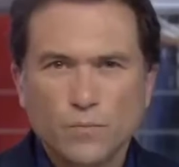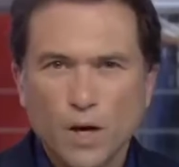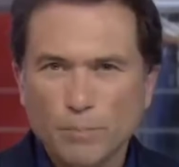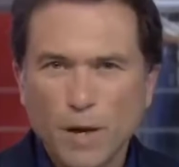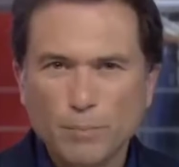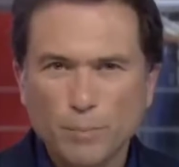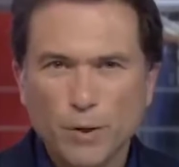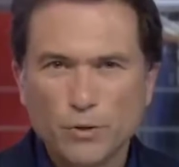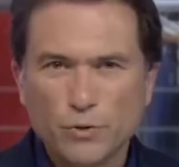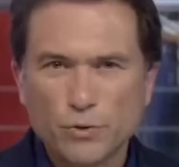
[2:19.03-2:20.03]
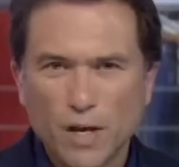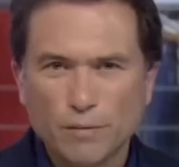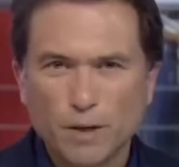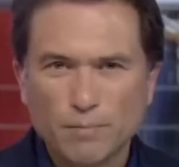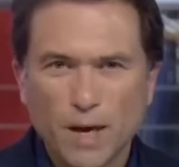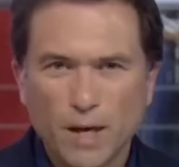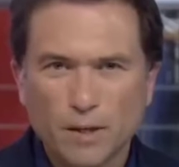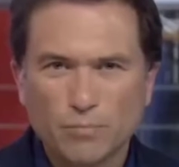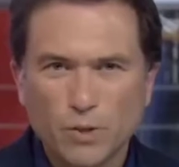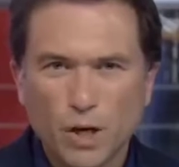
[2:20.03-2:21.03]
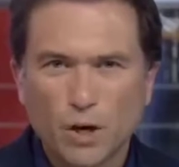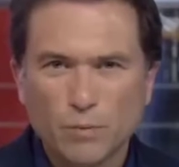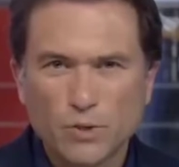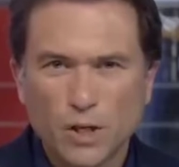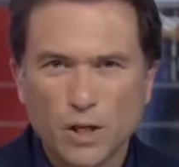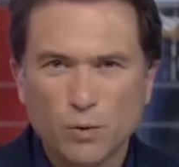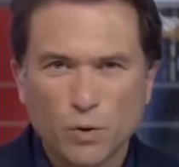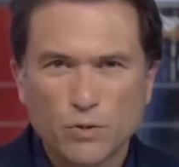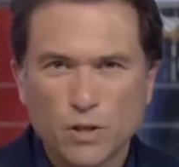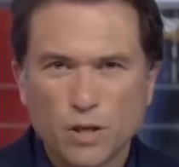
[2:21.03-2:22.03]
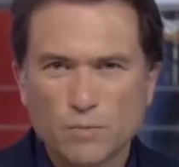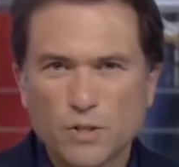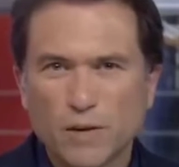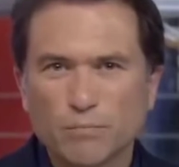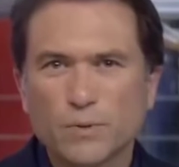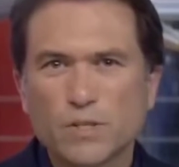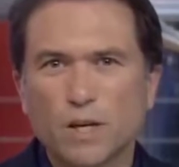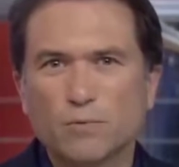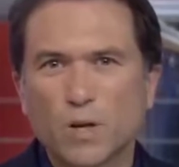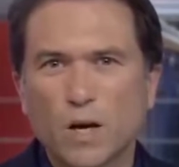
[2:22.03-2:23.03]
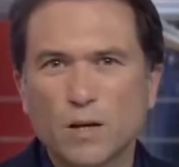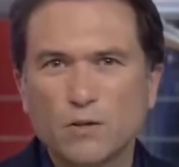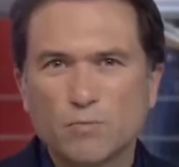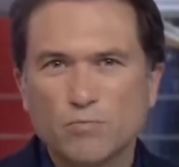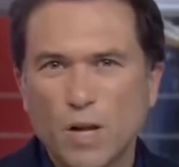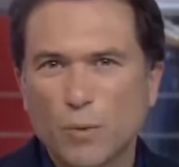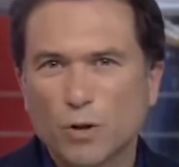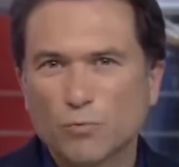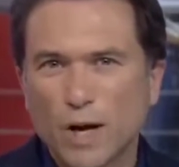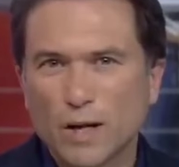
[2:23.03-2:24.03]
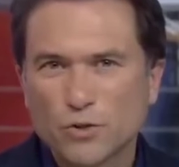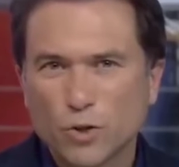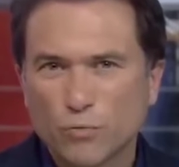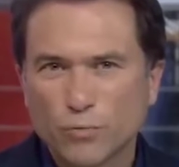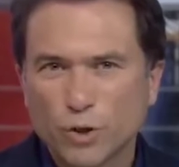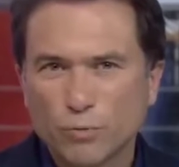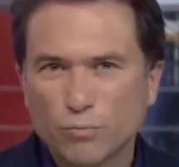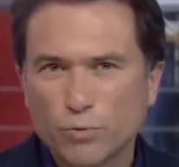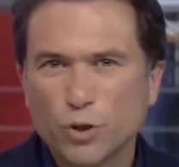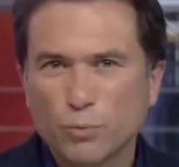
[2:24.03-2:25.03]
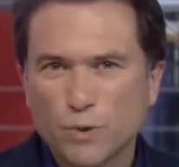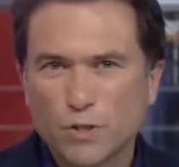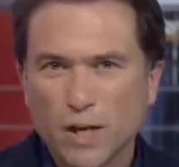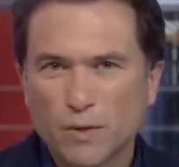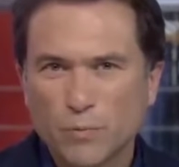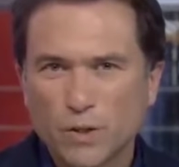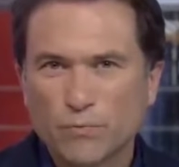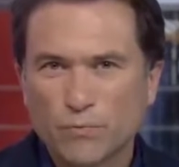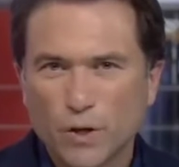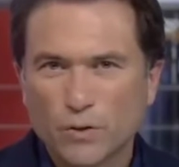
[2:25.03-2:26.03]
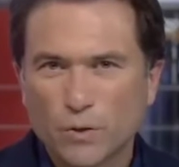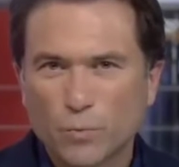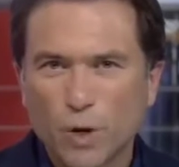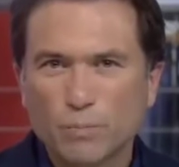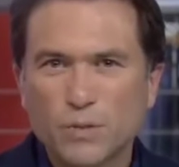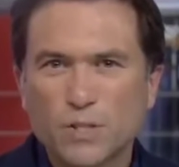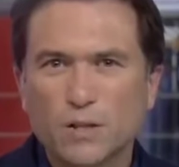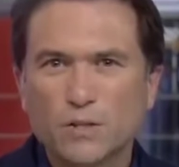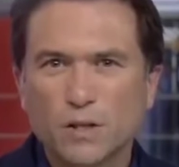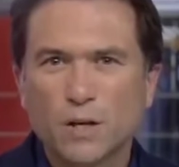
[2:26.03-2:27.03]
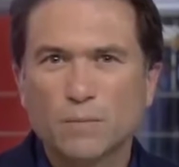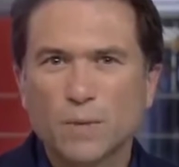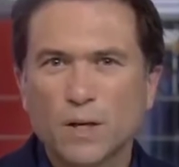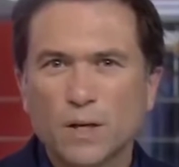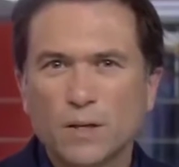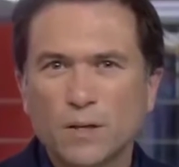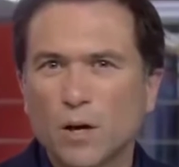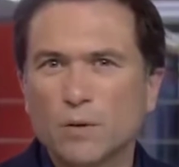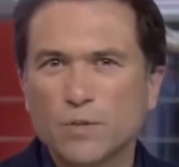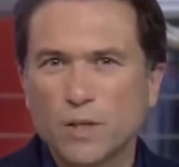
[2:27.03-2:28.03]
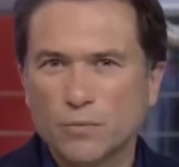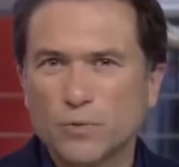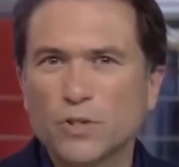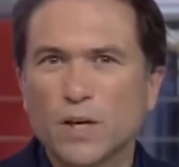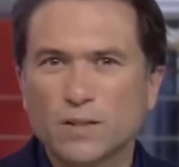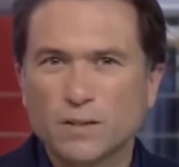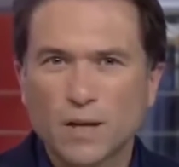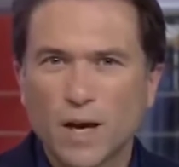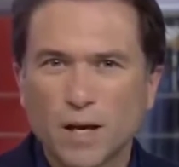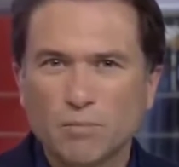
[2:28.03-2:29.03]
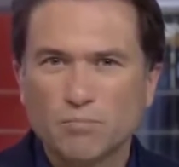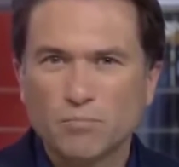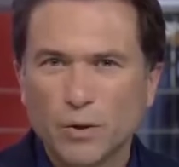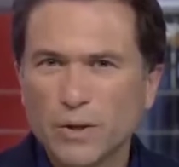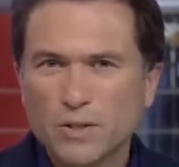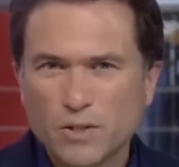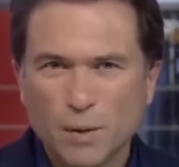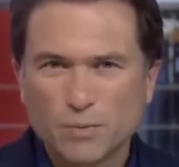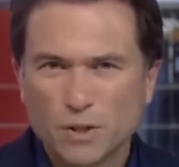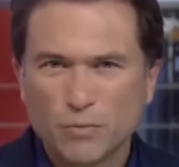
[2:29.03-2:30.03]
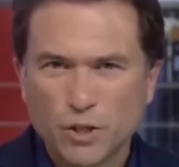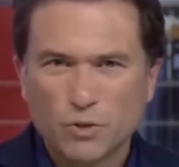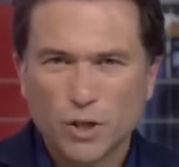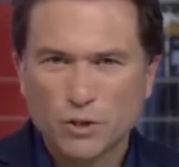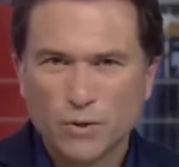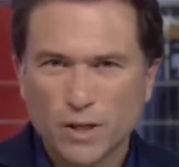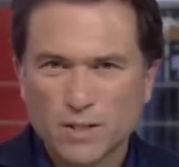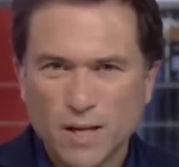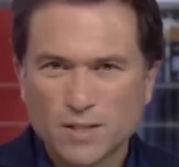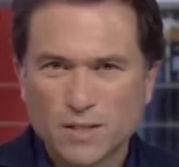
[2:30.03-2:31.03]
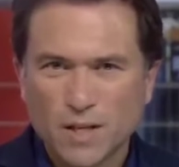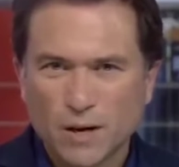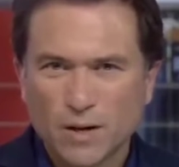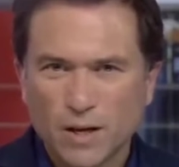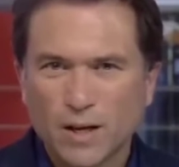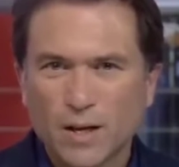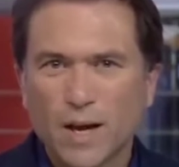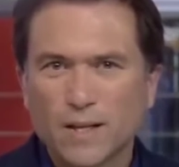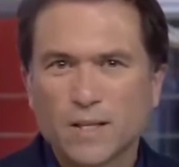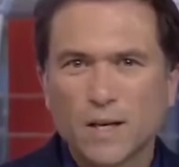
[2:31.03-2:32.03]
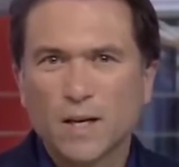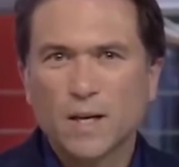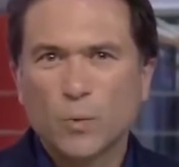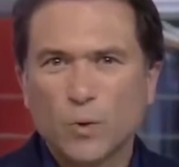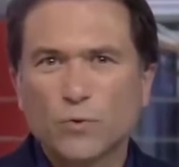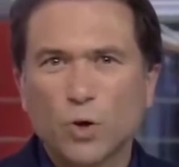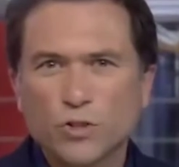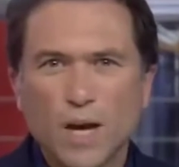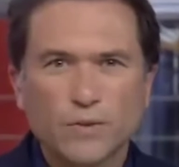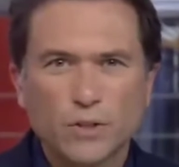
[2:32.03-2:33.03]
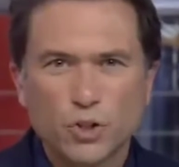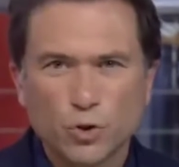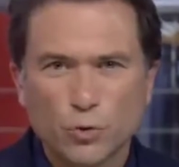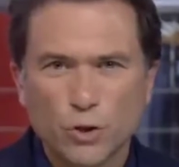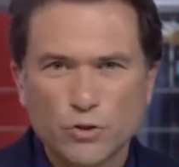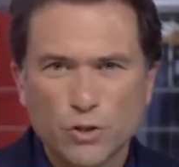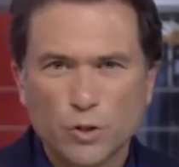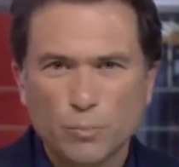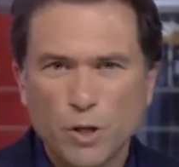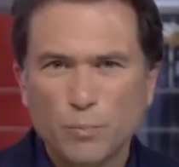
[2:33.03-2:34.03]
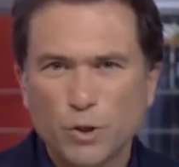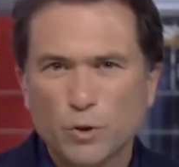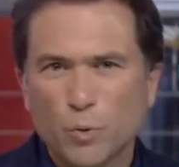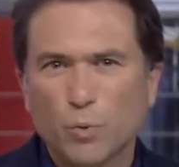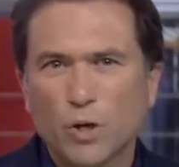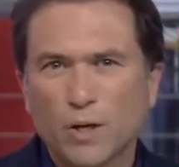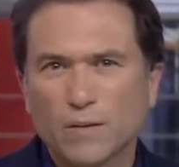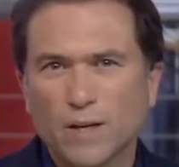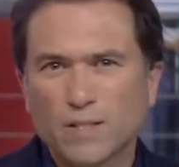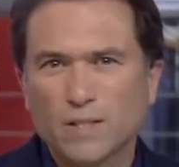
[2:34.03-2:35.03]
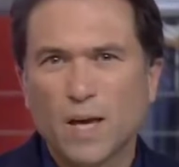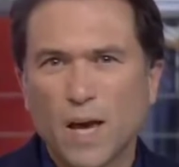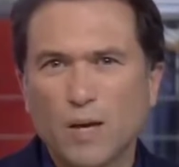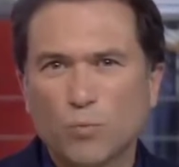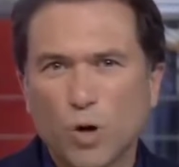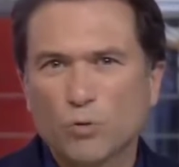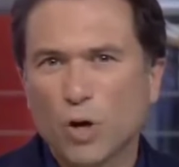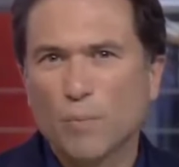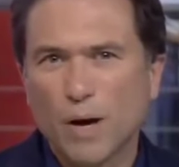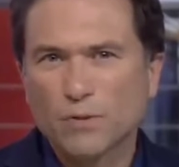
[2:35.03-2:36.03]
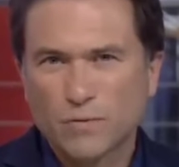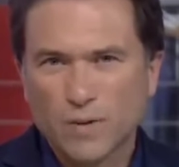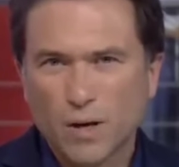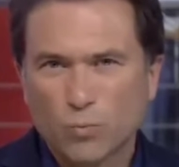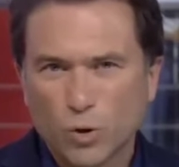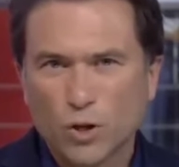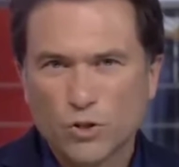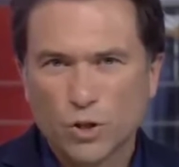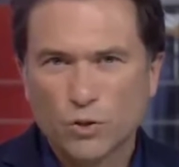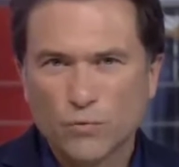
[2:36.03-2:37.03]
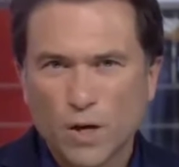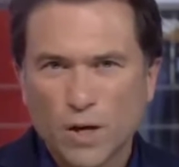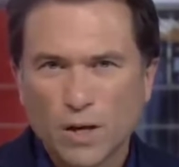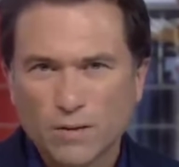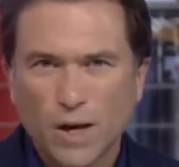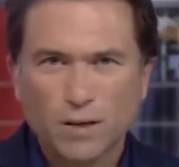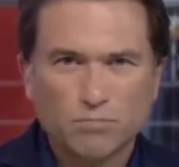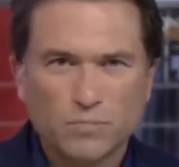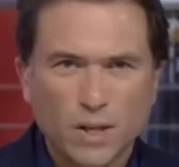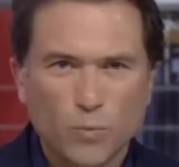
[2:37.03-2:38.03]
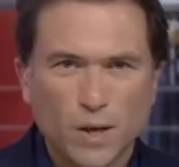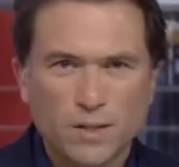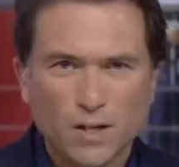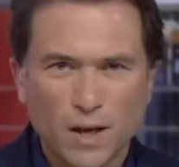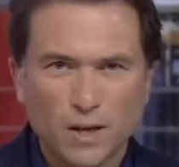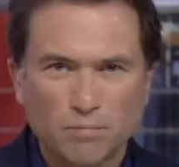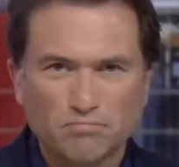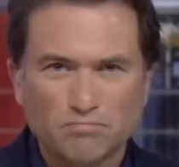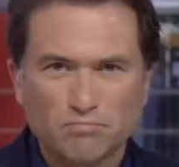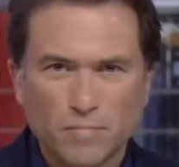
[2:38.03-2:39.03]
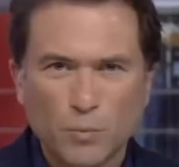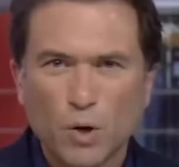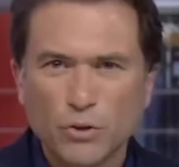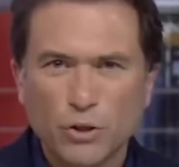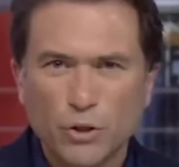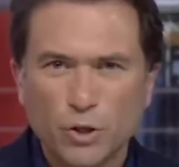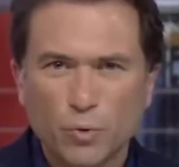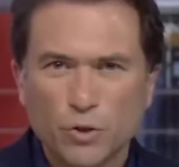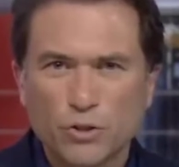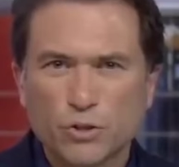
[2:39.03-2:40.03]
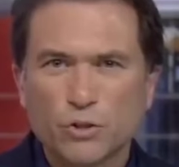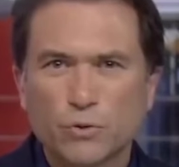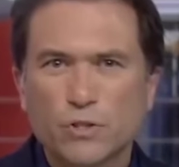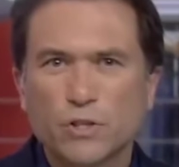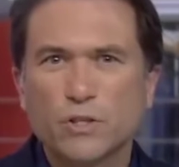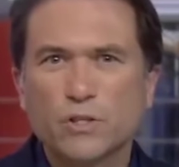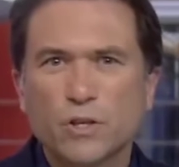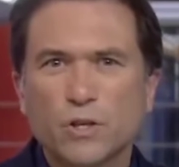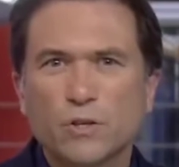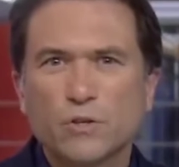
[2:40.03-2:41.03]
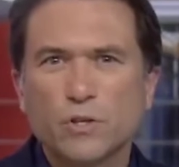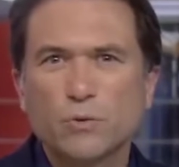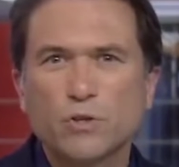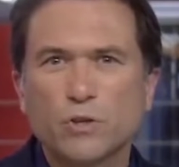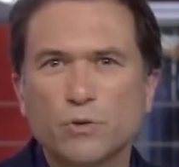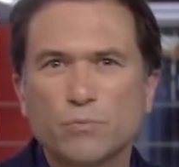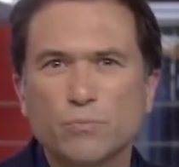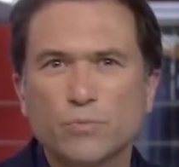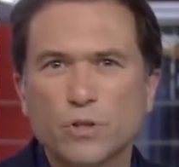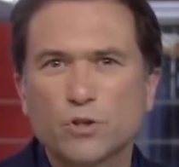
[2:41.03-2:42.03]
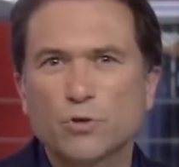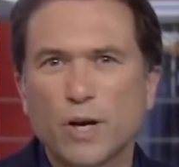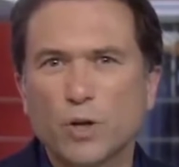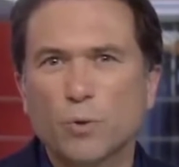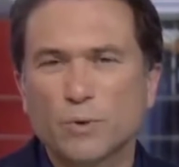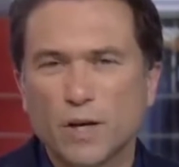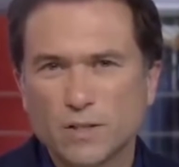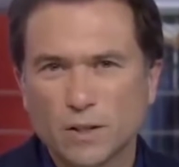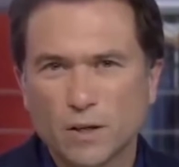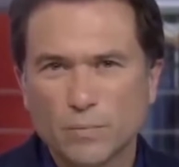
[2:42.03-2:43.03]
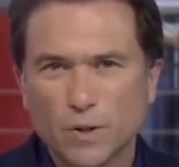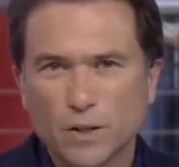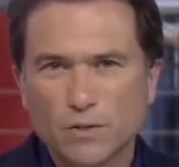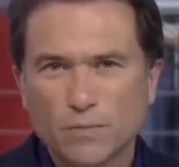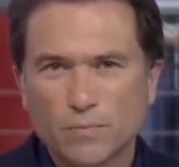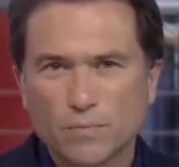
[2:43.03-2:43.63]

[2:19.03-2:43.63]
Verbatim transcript: Now, pay proposals have been made. The RMT wants a 7% rise. Network Rail has offered 2% with a further 1% to come. The RMT rejected that. Though it accepts that restructuring is necessary, it adds, we've got to have an assurance that the people who are working there today won't come out of that worse off than they went in. And while the union wants assurances, so too do the train operating companies.